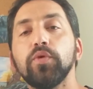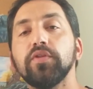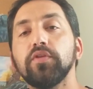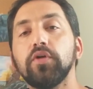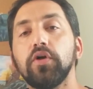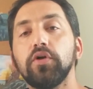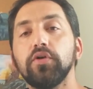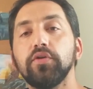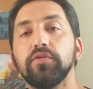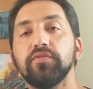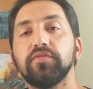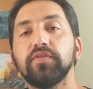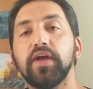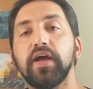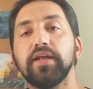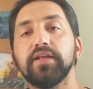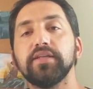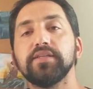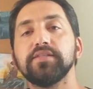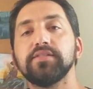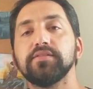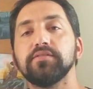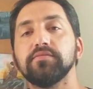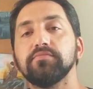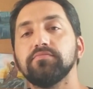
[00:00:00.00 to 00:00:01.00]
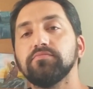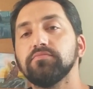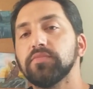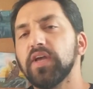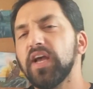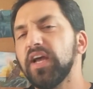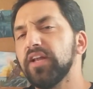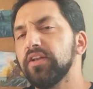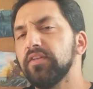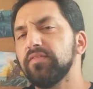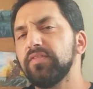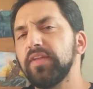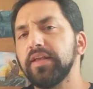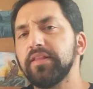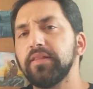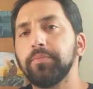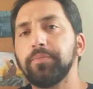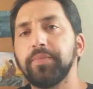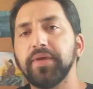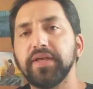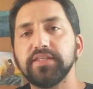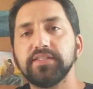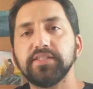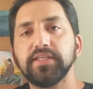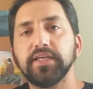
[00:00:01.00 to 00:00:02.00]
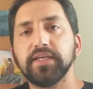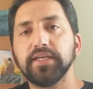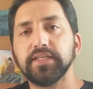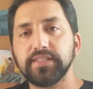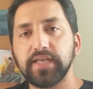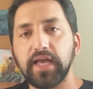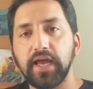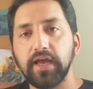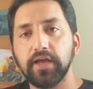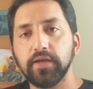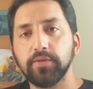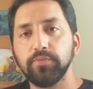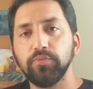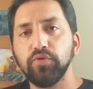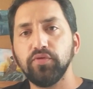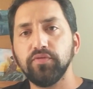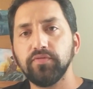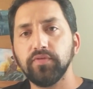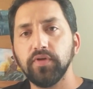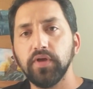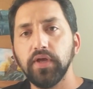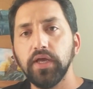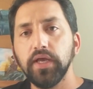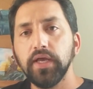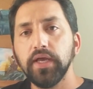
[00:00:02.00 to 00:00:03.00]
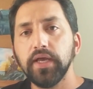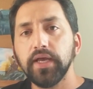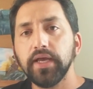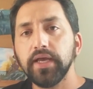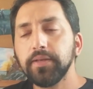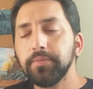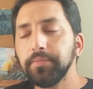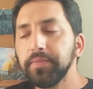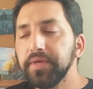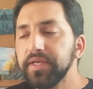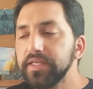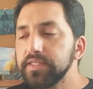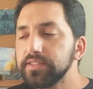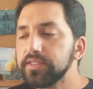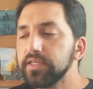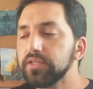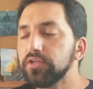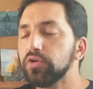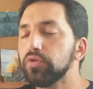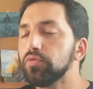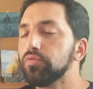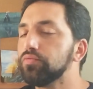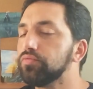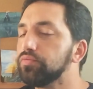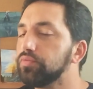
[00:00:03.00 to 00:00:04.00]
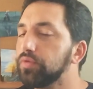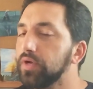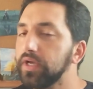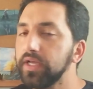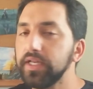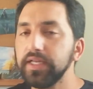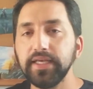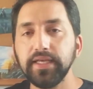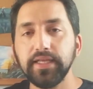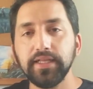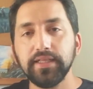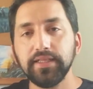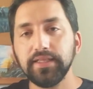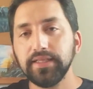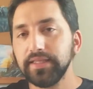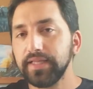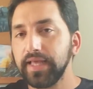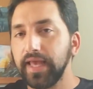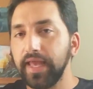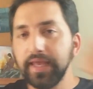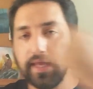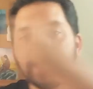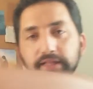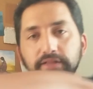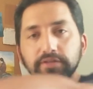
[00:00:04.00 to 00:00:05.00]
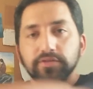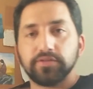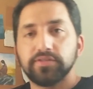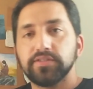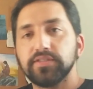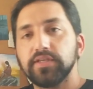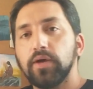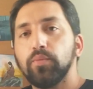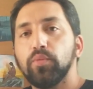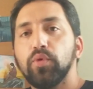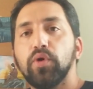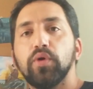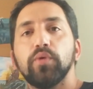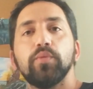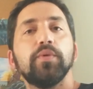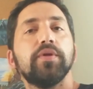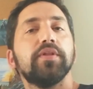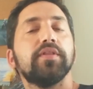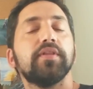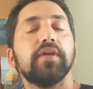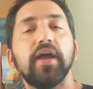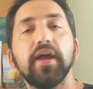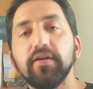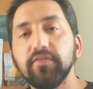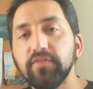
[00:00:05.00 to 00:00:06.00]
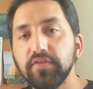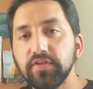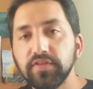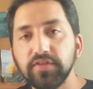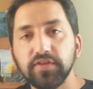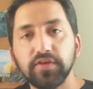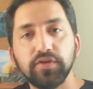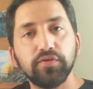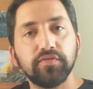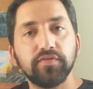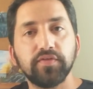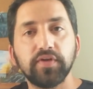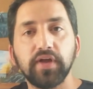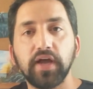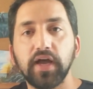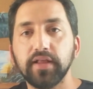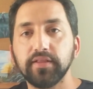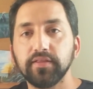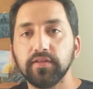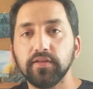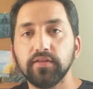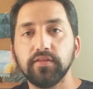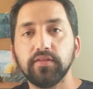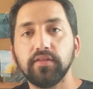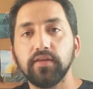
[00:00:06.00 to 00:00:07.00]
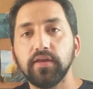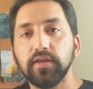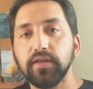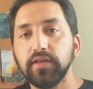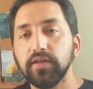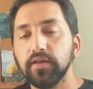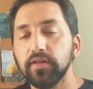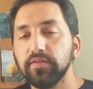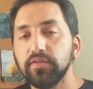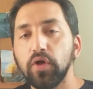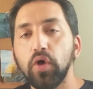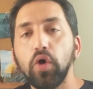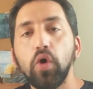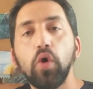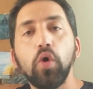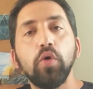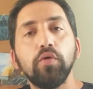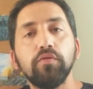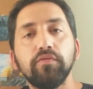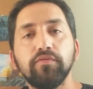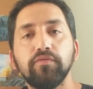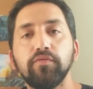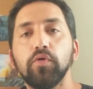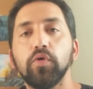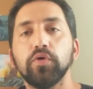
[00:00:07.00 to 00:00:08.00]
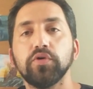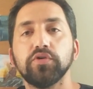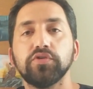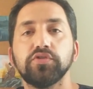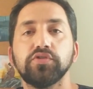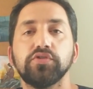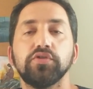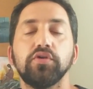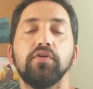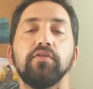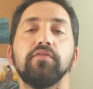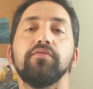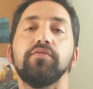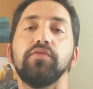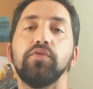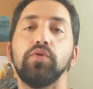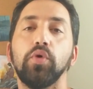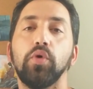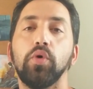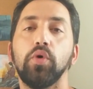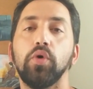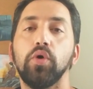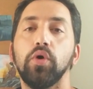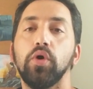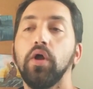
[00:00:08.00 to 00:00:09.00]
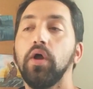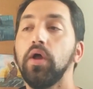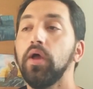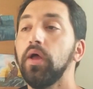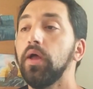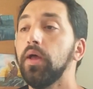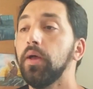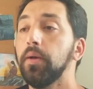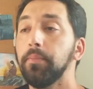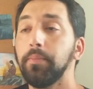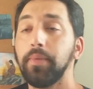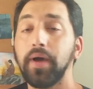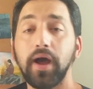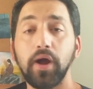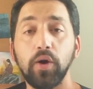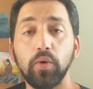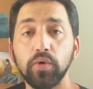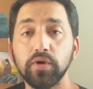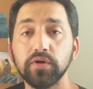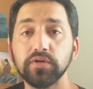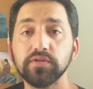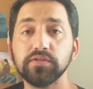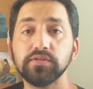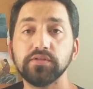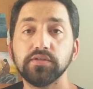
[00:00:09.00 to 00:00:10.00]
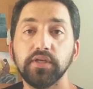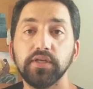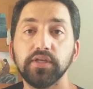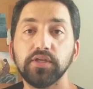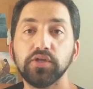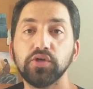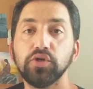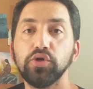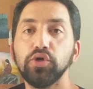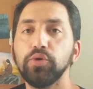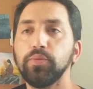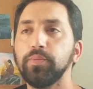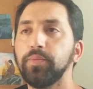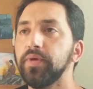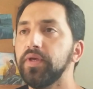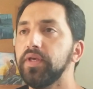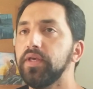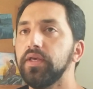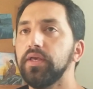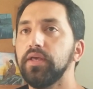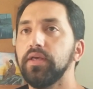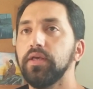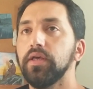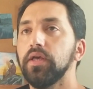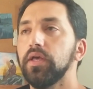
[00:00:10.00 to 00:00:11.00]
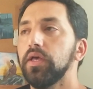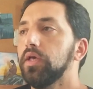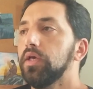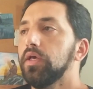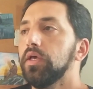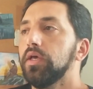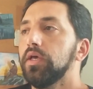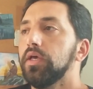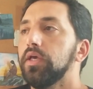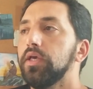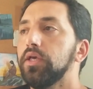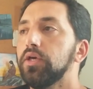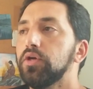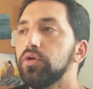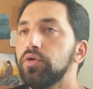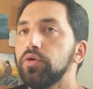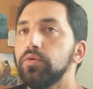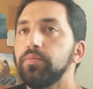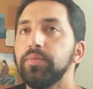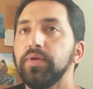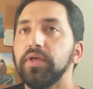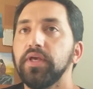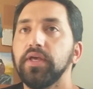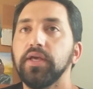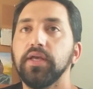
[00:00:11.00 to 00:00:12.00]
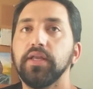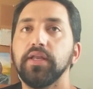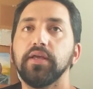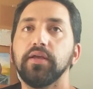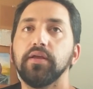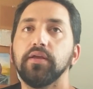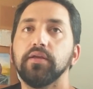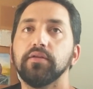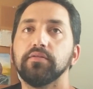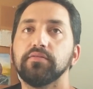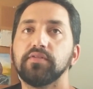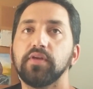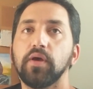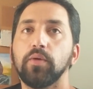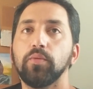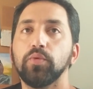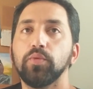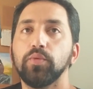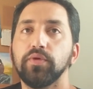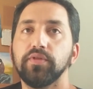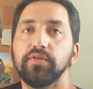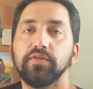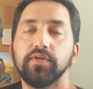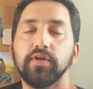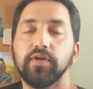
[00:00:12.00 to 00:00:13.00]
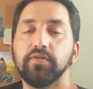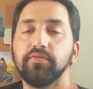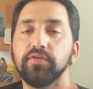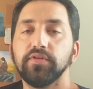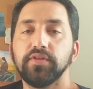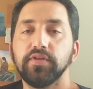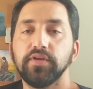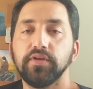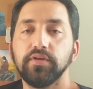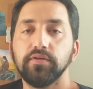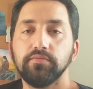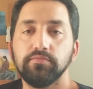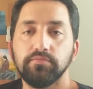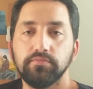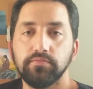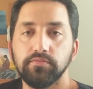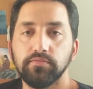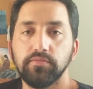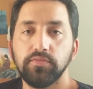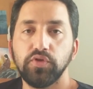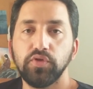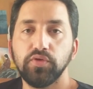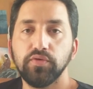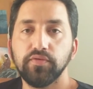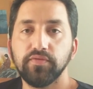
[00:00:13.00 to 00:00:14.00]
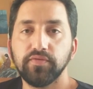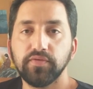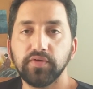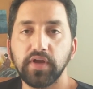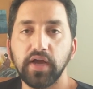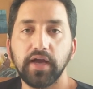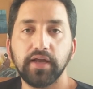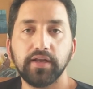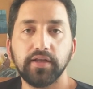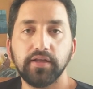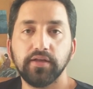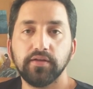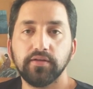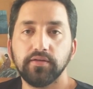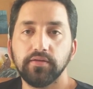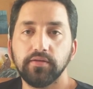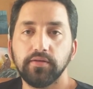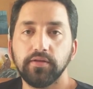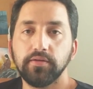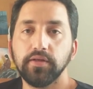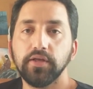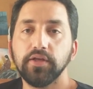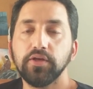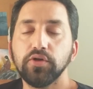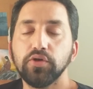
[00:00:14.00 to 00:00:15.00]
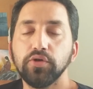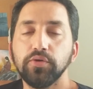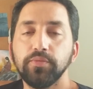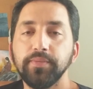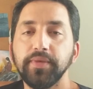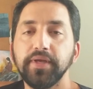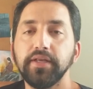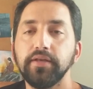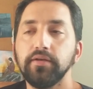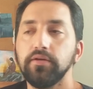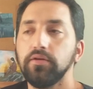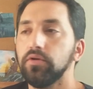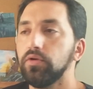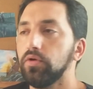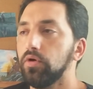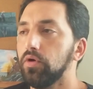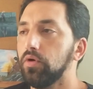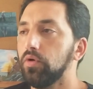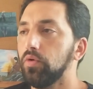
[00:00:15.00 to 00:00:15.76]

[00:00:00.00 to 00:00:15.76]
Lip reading: with all you've got is kind of like the basic attack move. It means that you're really laying into someone with everything you've got, the whole force of your powers. It could be hitting someone with everything you've got. It could mean